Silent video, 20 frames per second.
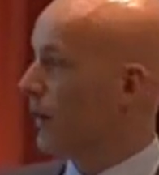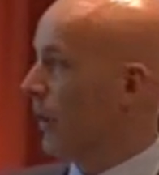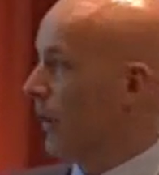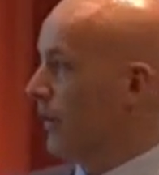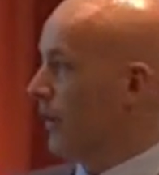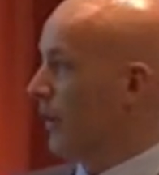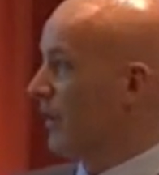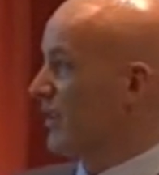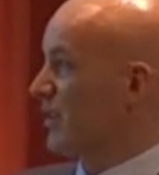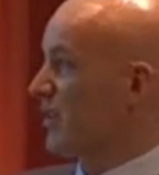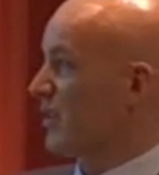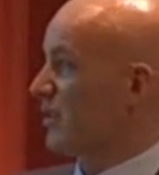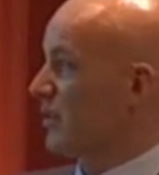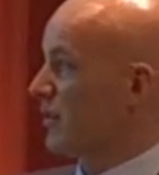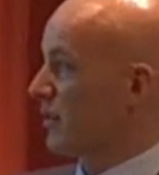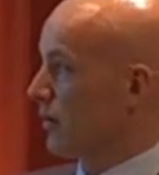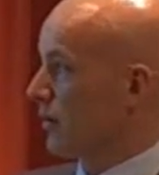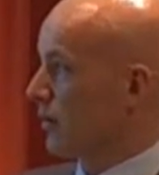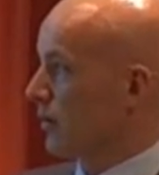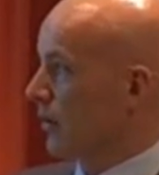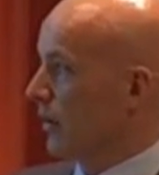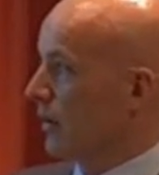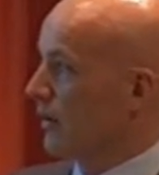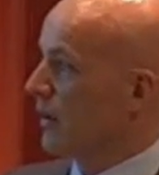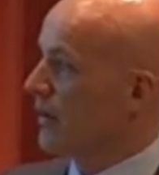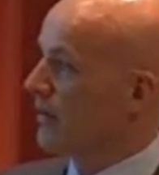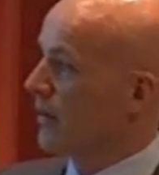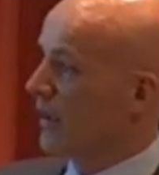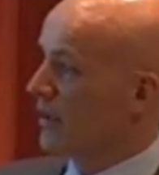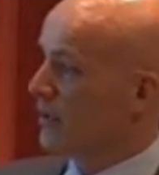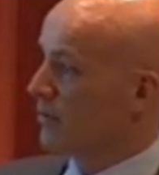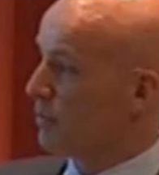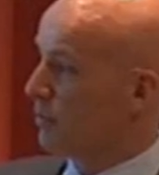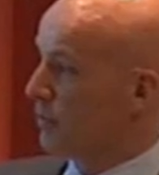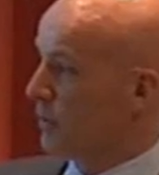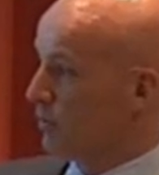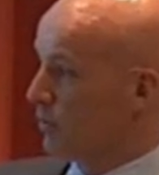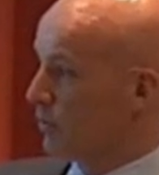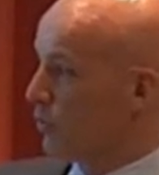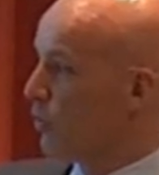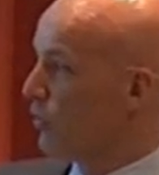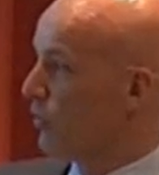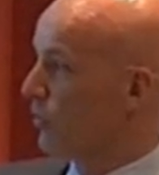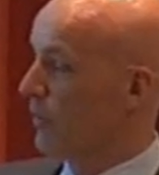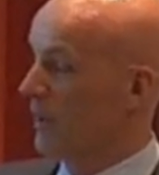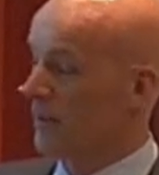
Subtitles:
and that has been proven